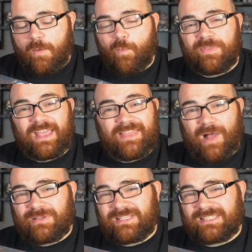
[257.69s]
When they
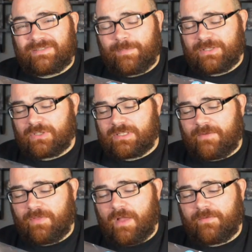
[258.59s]
announced this Mr.
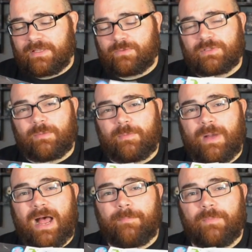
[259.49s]
Snuffleupagus was going to be
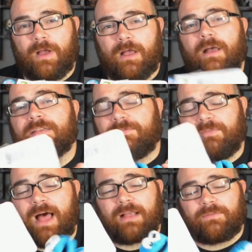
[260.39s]

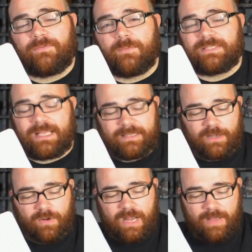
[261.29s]
flocked from San
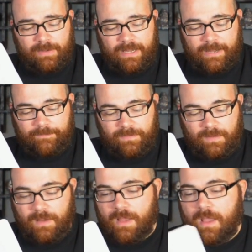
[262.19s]
Diego Comic Con,
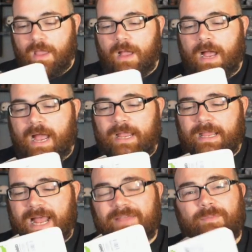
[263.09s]
I
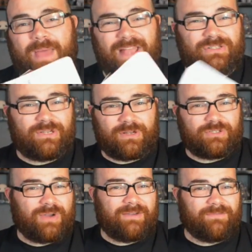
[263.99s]
kind of imagined they're going
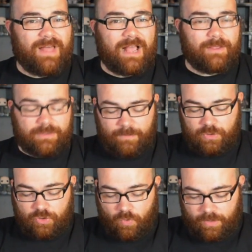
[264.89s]
to try and flock the
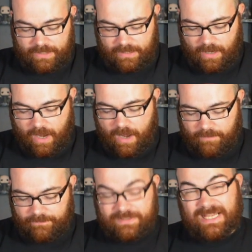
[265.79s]
majority
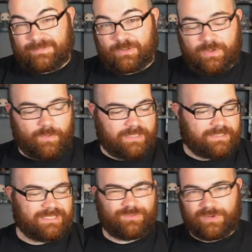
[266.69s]
of the Sesame Street ones,
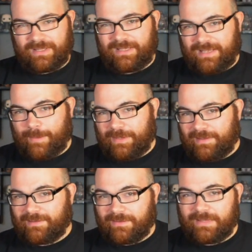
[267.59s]
because really, I
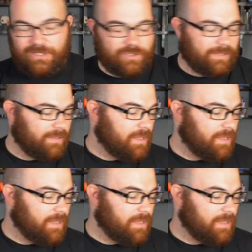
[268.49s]
mean, they should.